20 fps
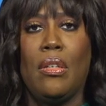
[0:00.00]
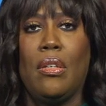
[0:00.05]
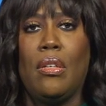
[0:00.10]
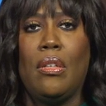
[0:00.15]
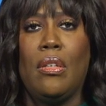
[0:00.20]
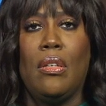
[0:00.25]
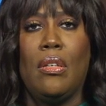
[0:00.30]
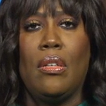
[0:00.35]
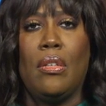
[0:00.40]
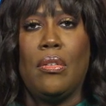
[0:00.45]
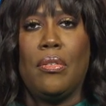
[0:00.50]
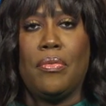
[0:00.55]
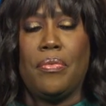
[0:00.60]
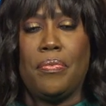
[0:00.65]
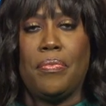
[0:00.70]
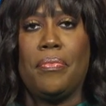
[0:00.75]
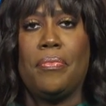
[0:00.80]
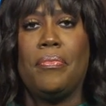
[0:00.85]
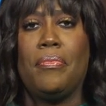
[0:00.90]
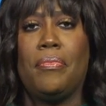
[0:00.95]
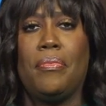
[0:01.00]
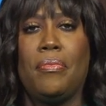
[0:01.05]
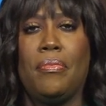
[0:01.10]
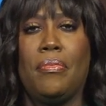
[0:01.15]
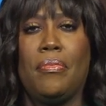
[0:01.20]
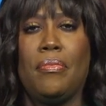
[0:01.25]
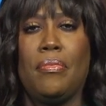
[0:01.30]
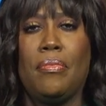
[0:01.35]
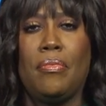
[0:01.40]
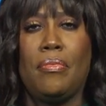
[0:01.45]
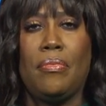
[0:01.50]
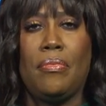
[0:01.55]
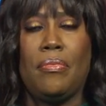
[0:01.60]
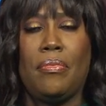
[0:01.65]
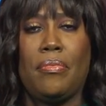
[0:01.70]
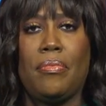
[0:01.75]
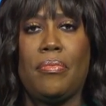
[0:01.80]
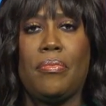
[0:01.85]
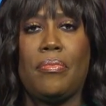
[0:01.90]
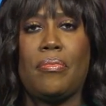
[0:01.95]

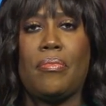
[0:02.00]
[no speech]